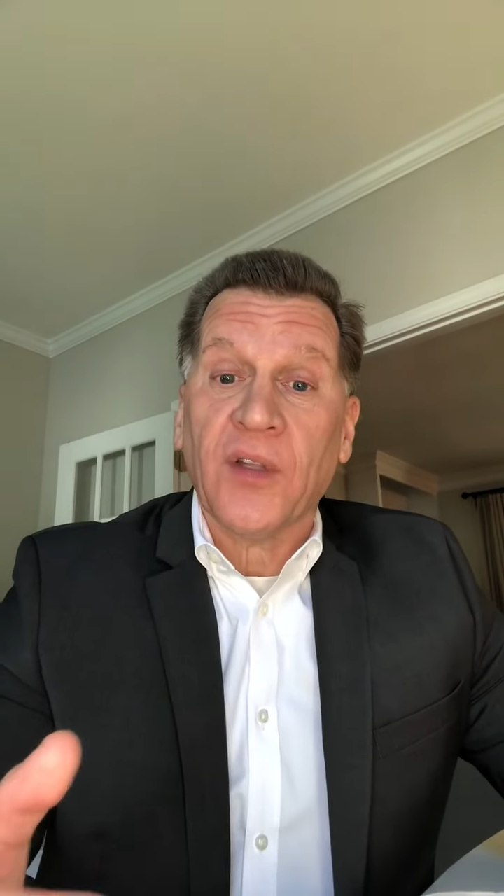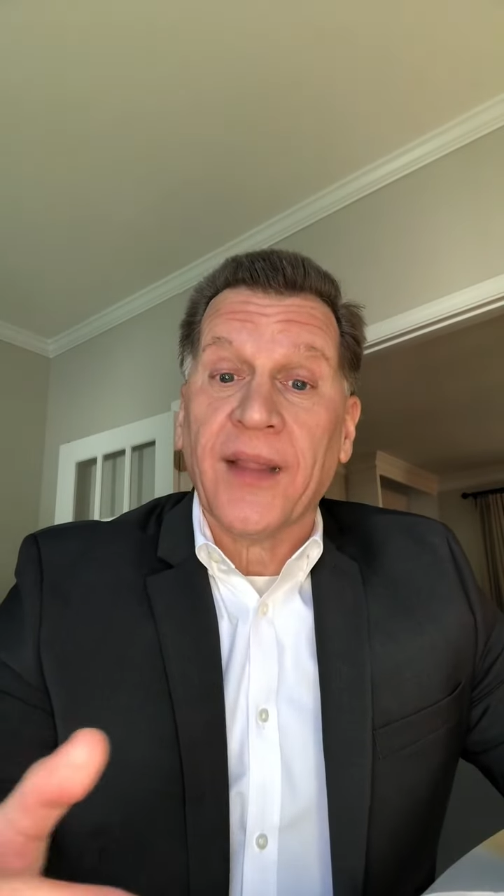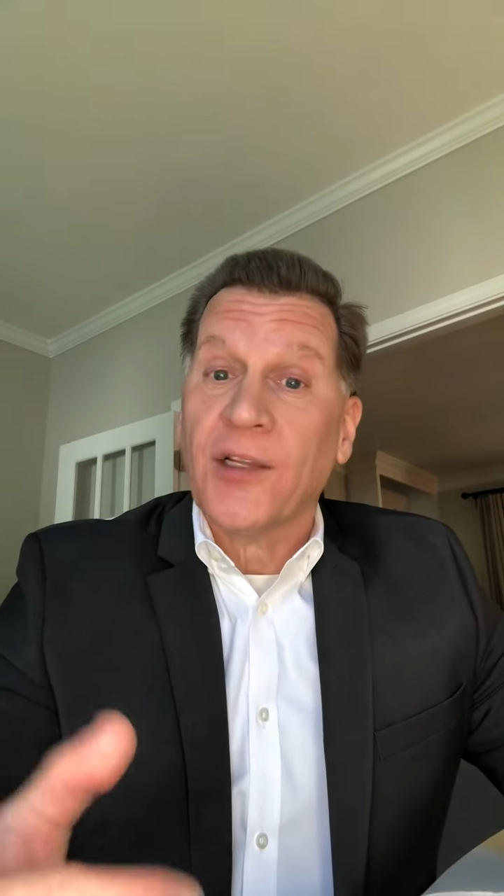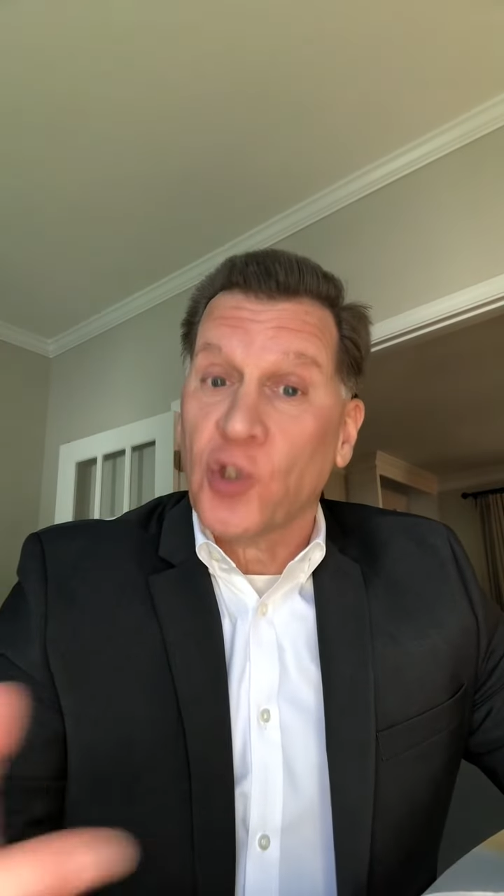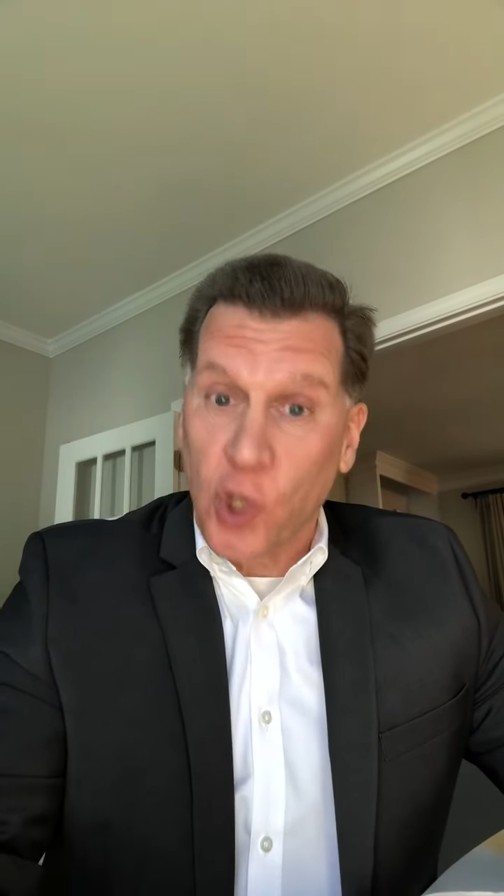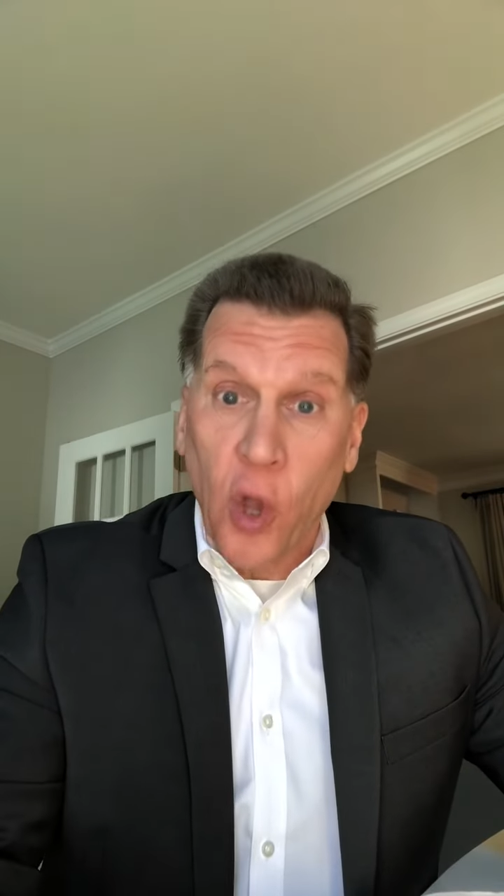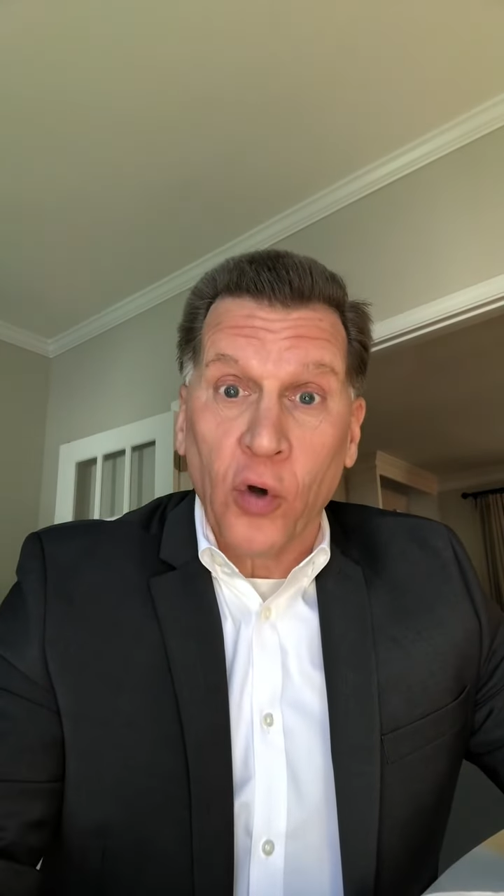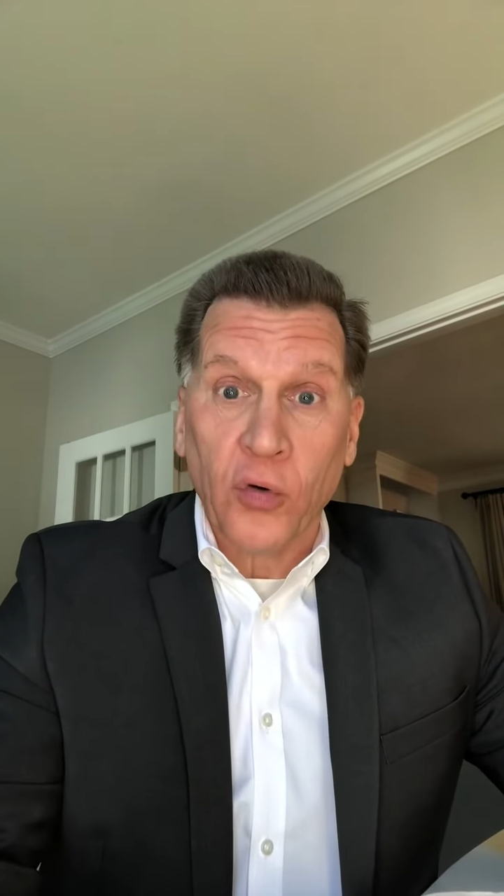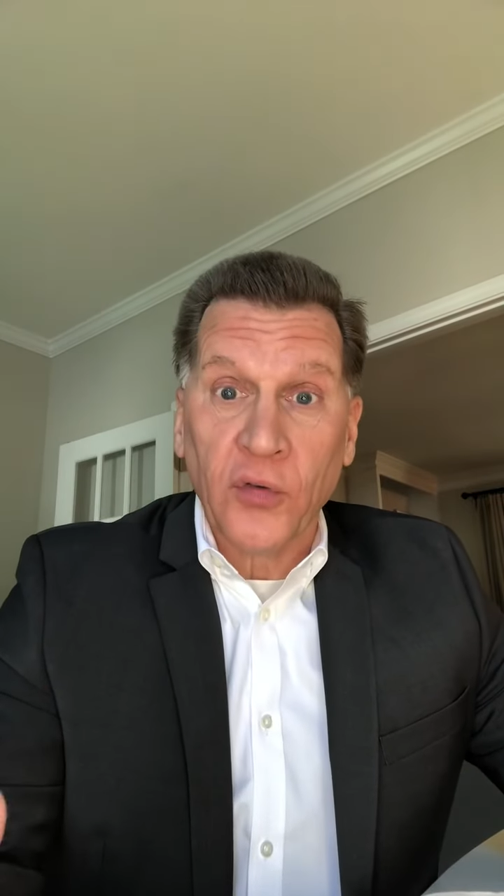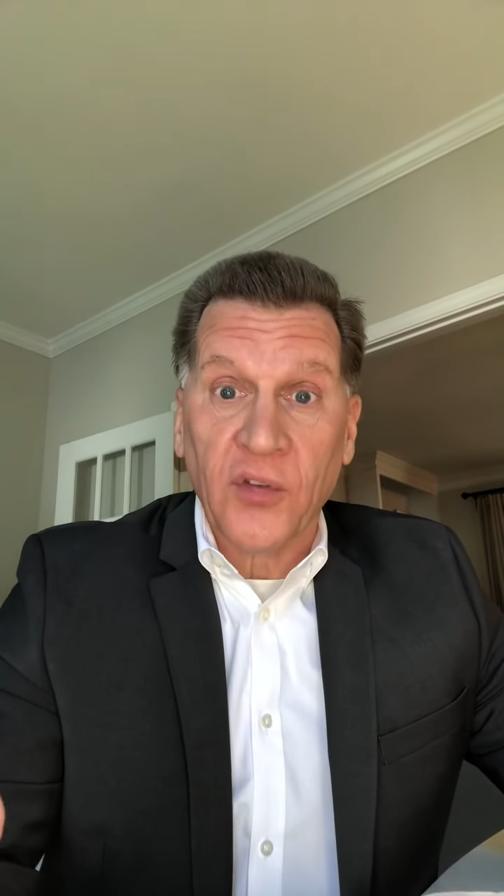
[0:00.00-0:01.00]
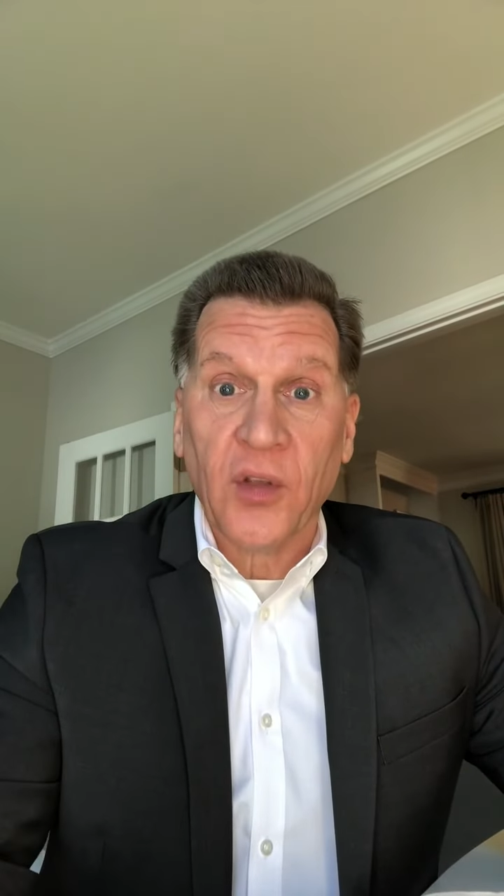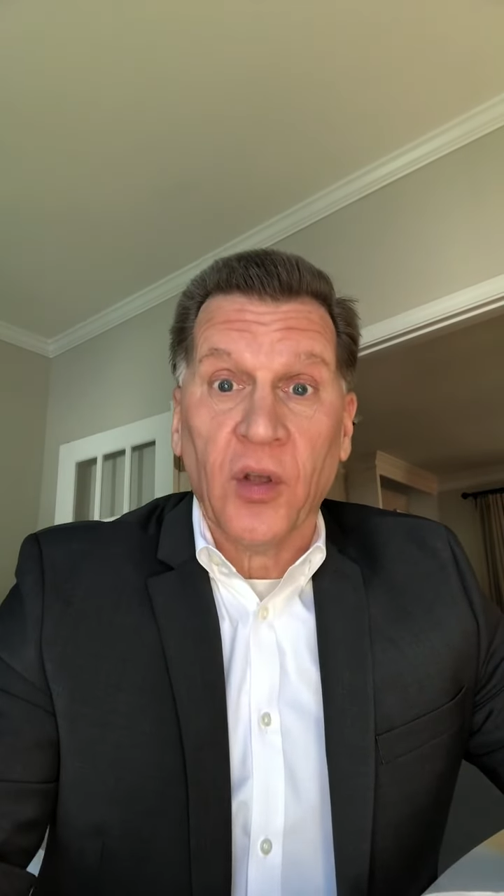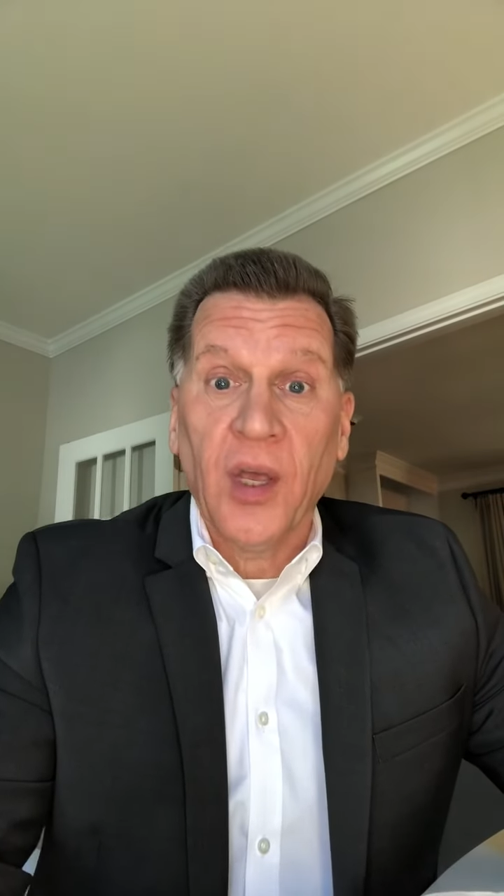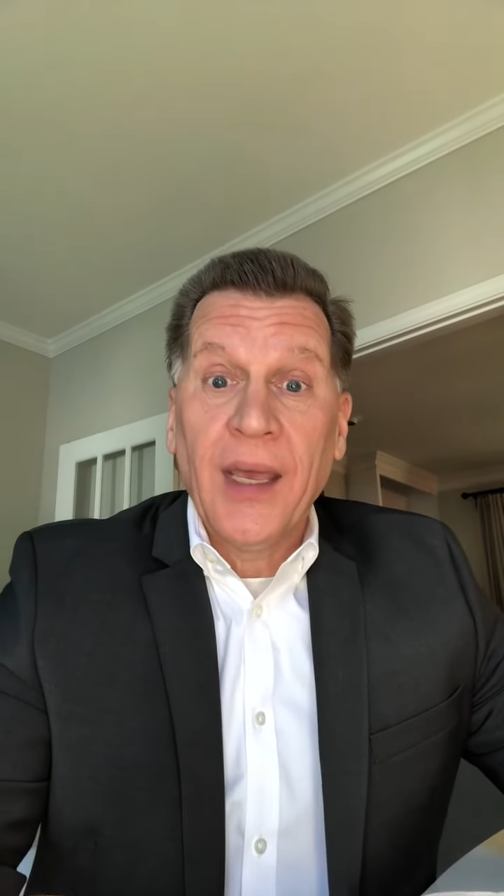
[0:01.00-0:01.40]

and they chose to